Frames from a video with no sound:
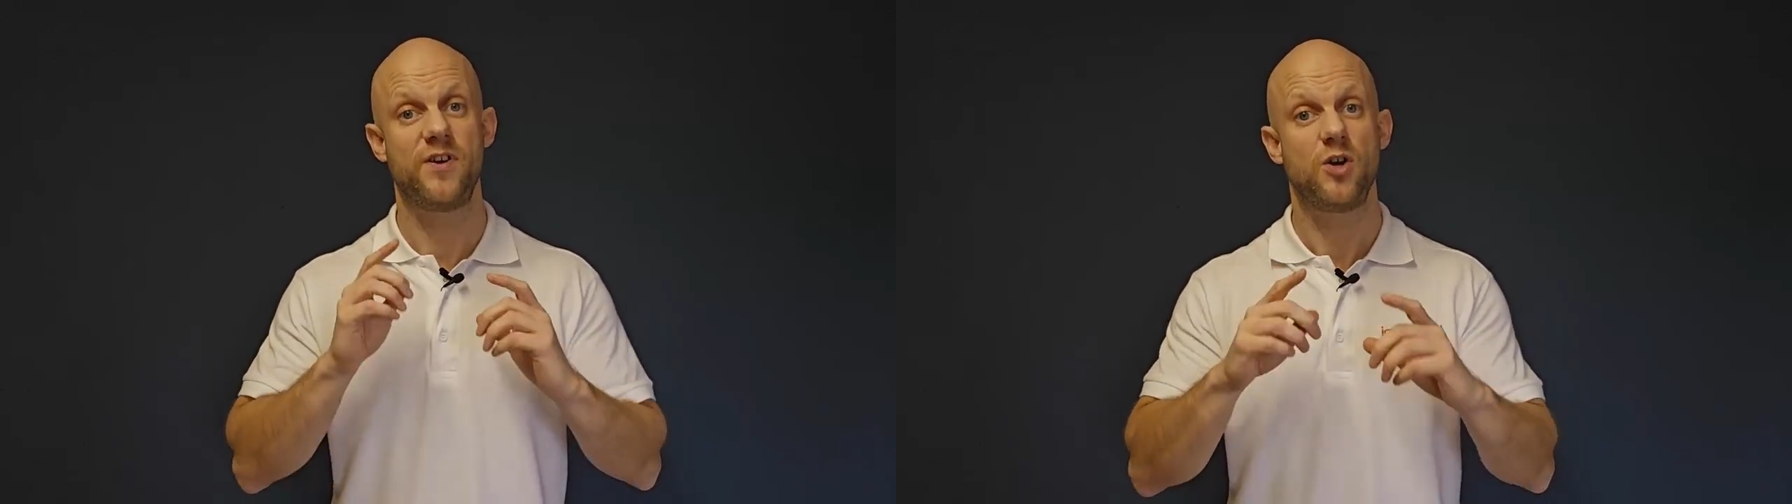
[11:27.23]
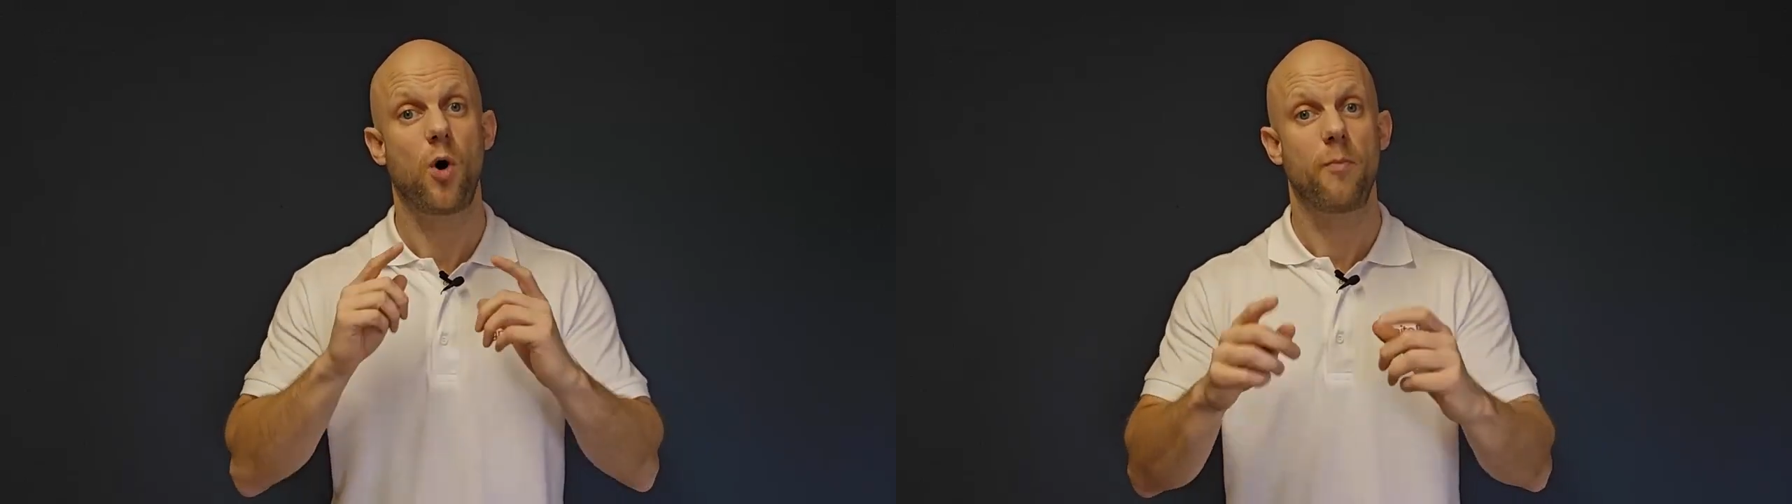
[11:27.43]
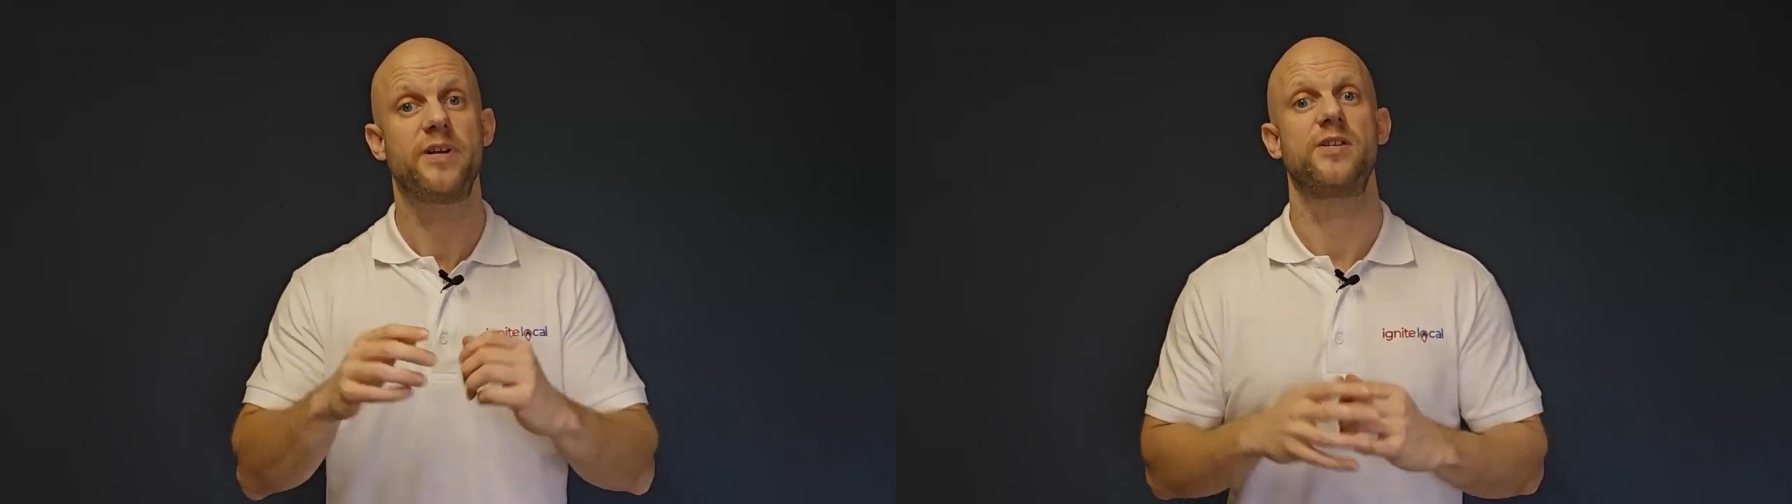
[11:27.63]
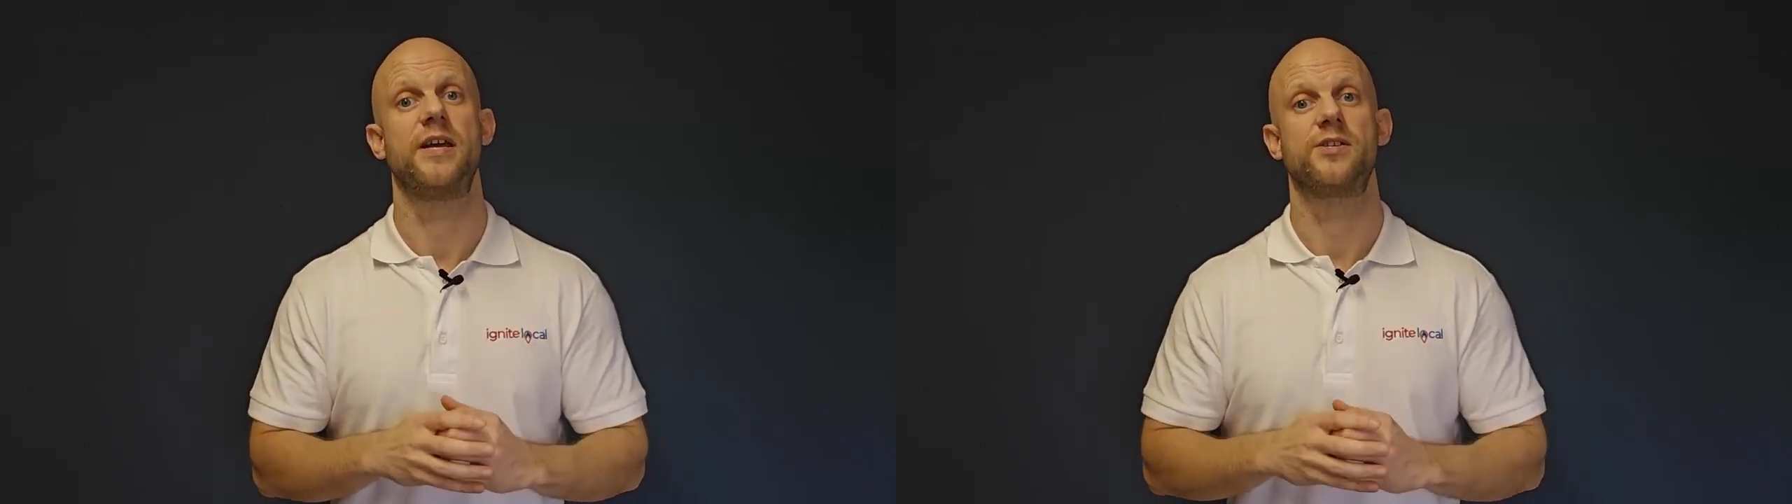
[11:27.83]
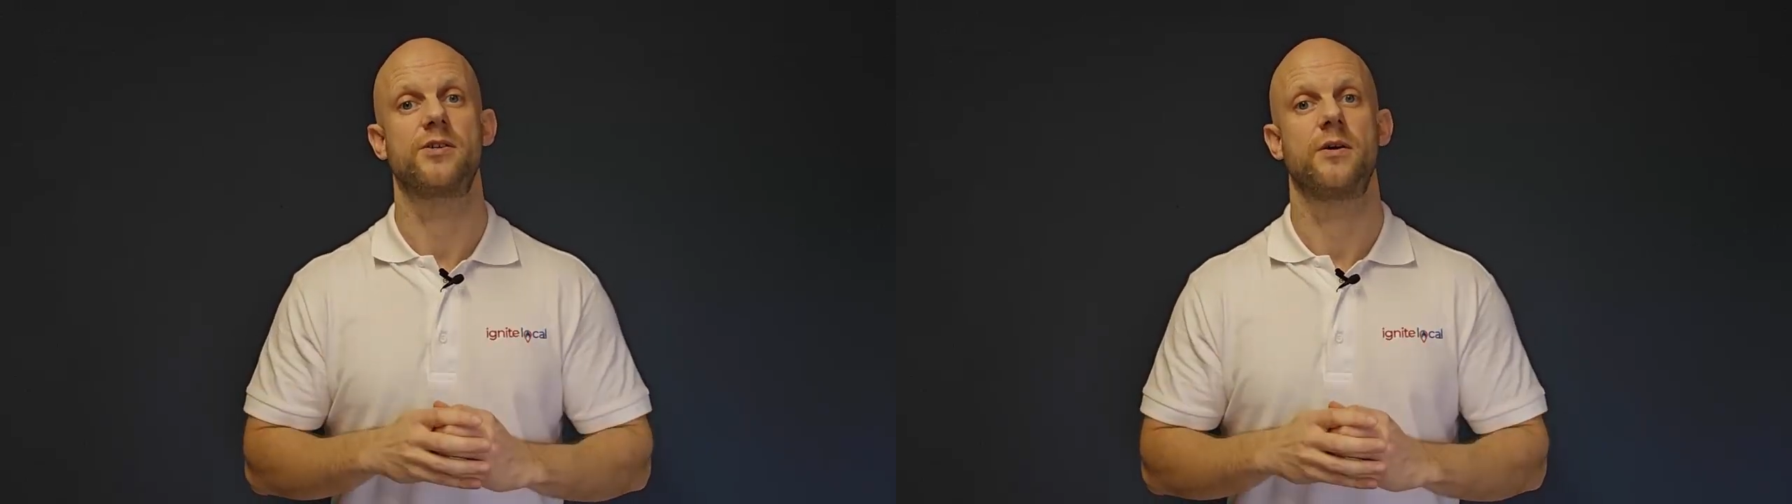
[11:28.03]
for your
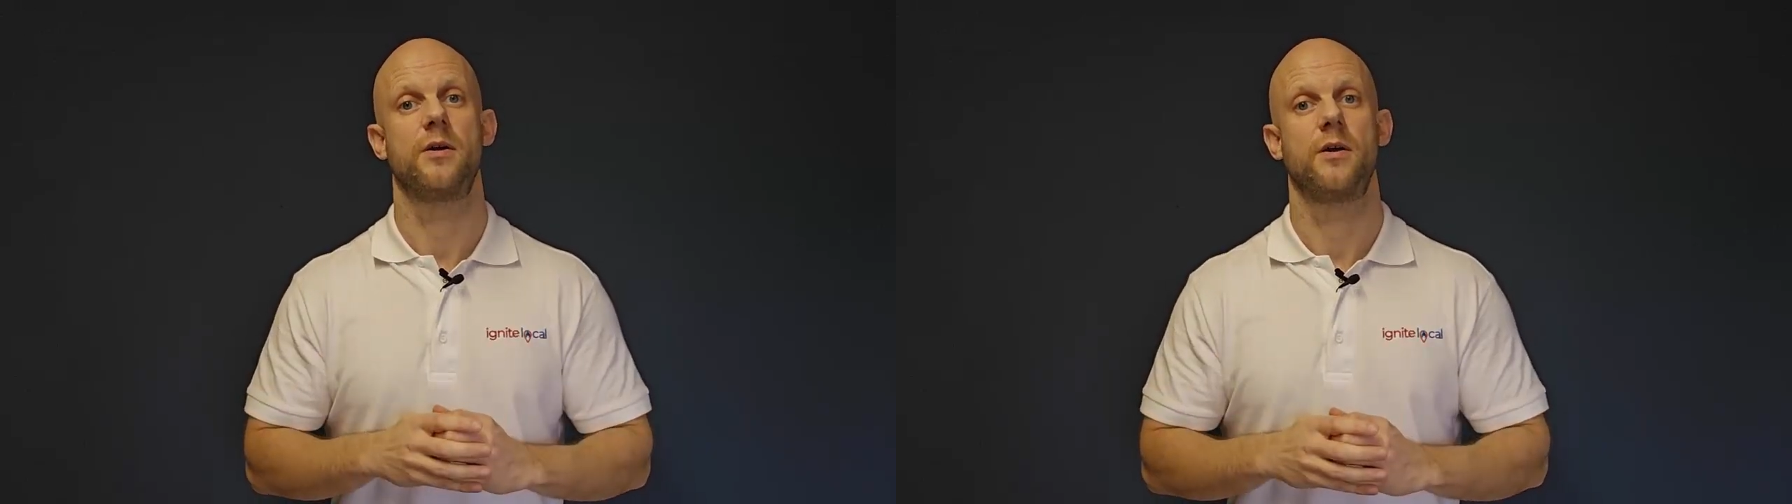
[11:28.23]
business.